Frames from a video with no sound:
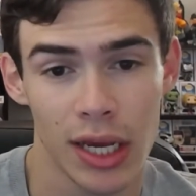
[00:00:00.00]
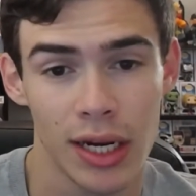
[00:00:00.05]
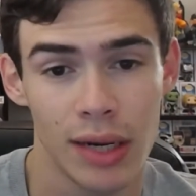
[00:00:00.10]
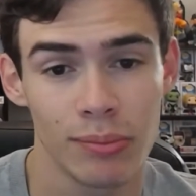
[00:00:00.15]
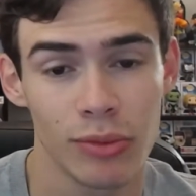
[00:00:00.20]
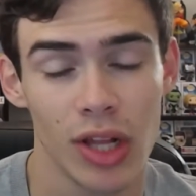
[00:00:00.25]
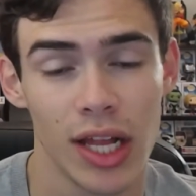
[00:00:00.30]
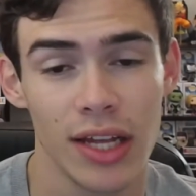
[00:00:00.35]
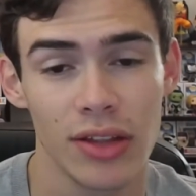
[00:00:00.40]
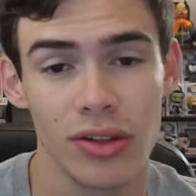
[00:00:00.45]
I'm
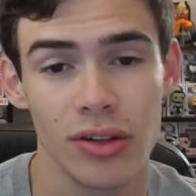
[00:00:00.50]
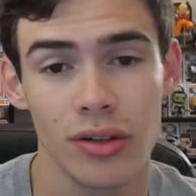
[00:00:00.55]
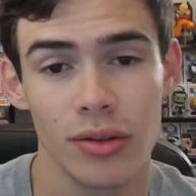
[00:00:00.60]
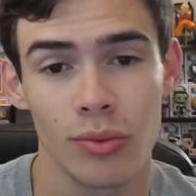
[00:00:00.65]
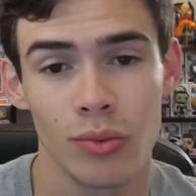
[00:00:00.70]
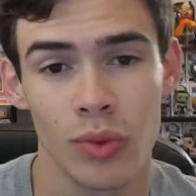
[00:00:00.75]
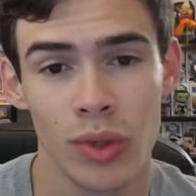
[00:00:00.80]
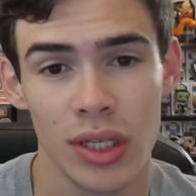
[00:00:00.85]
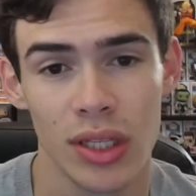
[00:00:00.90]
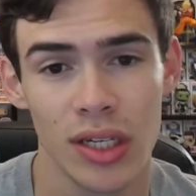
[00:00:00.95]
glad they're
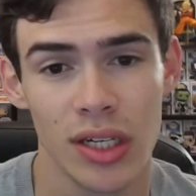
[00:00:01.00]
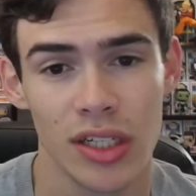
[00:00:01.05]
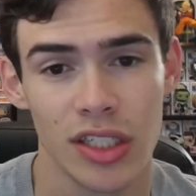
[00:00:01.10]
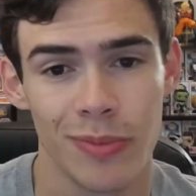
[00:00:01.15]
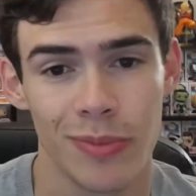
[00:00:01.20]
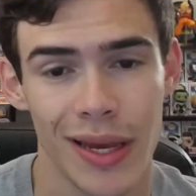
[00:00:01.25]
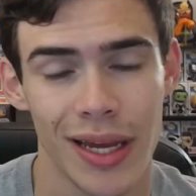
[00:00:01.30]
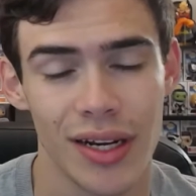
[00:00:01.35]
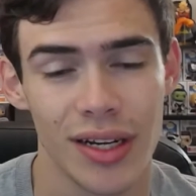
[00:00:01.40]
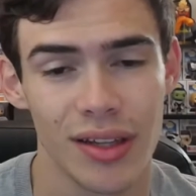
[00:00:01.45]
really
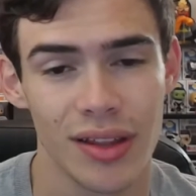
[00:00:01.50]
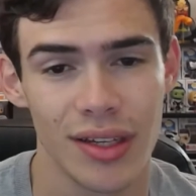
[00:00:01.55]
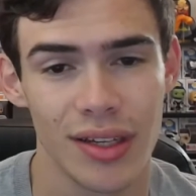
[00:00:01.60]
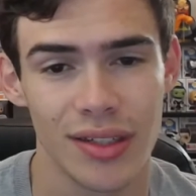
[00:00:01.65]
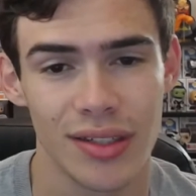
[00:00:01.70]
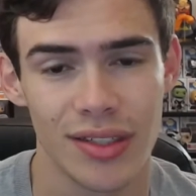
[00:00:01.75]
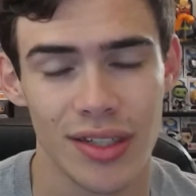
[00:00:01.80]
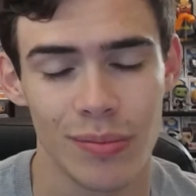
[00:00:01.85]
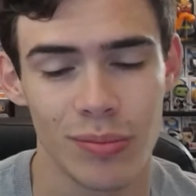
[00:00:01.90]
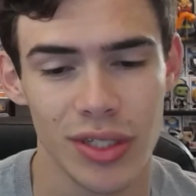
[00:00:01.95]
expanding the
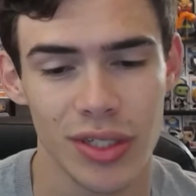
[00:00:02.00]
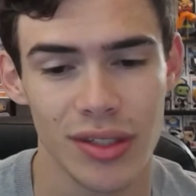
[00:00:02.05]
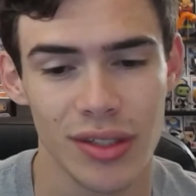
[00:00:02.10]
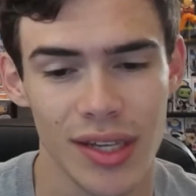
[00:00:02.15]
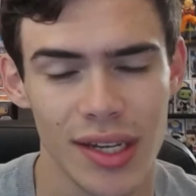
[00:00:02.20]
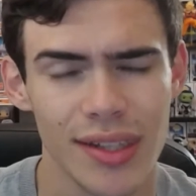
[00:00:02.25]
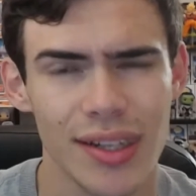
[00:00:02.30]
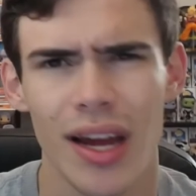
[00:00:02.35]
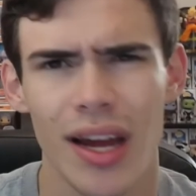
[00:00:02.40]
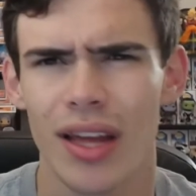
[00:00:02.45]
Simpsons
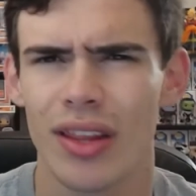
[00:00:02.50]
line.